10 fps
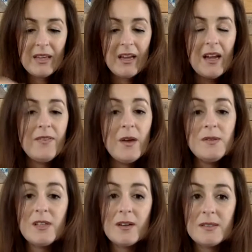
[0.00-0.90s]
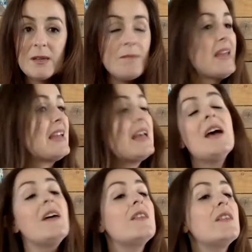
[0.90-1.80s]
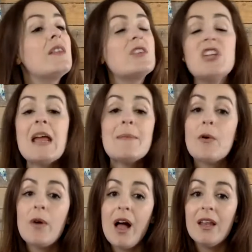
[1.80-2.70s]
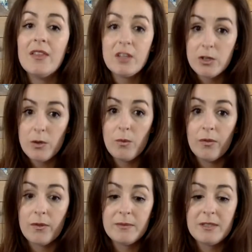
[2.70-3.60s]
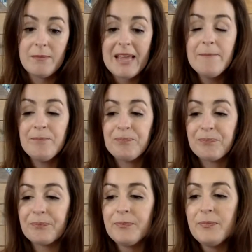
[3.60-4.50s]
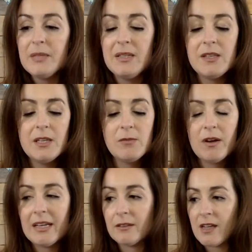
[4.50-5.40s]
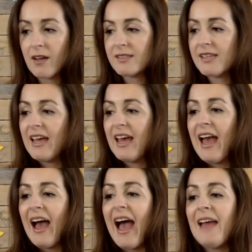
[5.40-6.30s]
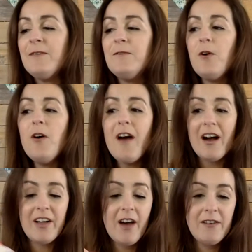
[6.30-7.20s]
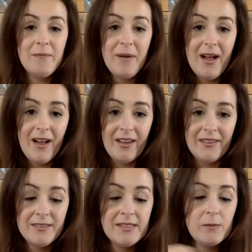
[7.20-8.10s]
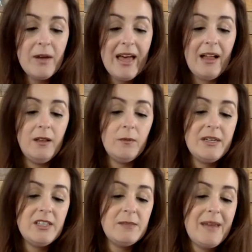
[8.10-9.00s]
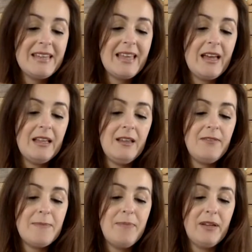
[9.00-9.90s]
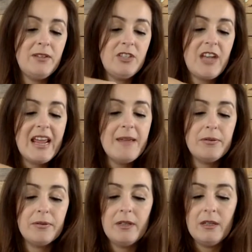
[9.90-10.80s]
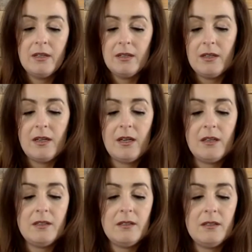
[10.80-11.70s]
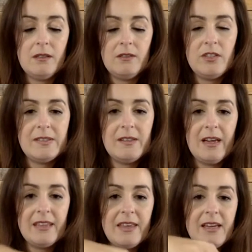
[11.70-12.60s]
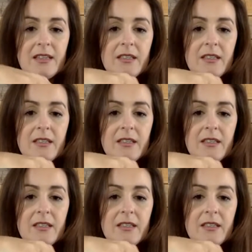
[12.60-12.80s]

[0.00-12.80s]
and those ducks can be the shape or colour that you want them to be. So those are our little ducks. And for our currant buns, well, we just made that lovely bun shape, and just like that.